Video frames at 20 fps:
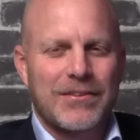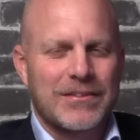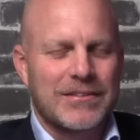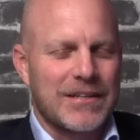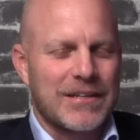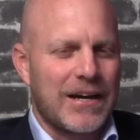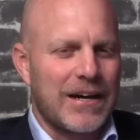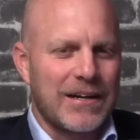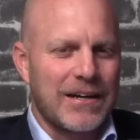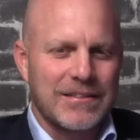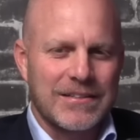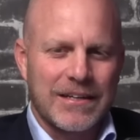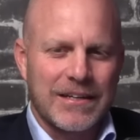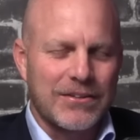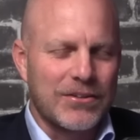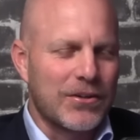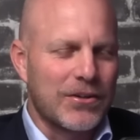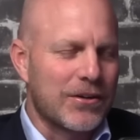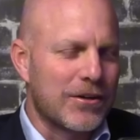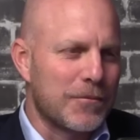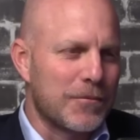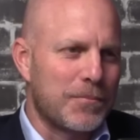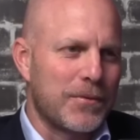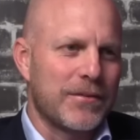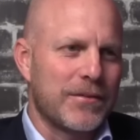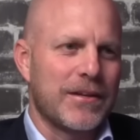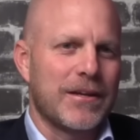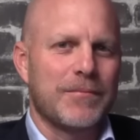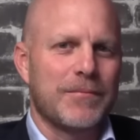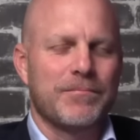The tires had no grip
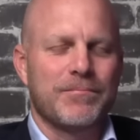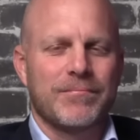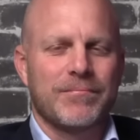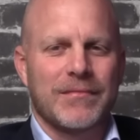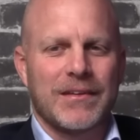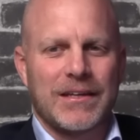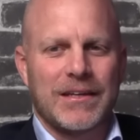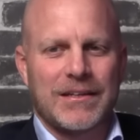on them.